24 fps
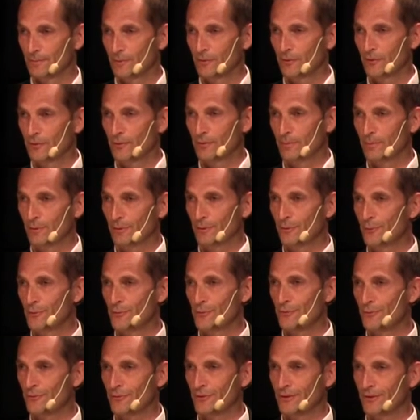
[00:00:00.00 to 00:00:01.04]
Because the
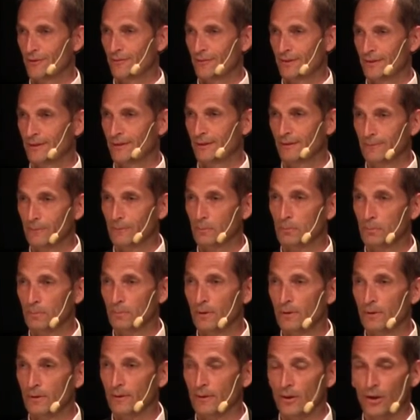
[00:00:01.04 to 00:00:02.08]
producers are very
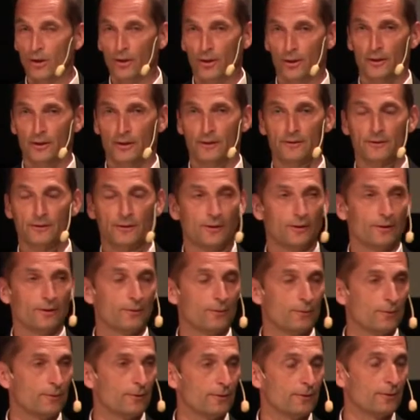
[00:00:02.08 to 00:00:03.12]
hard
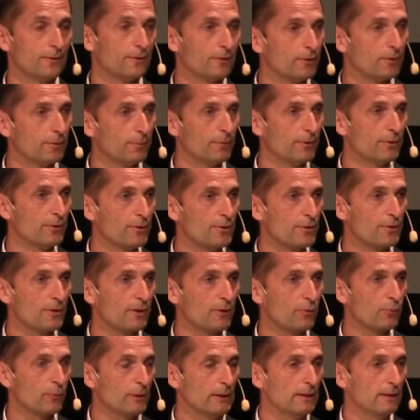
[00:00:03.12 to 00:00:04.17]
on competition
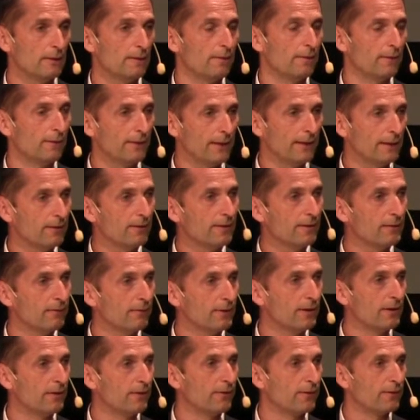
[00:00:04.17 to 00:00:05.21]
as well. They don't have
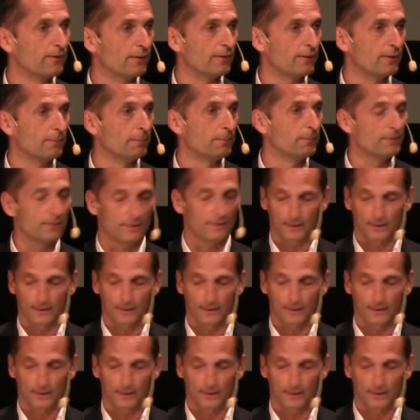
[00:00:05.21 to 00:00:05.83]
an easy time.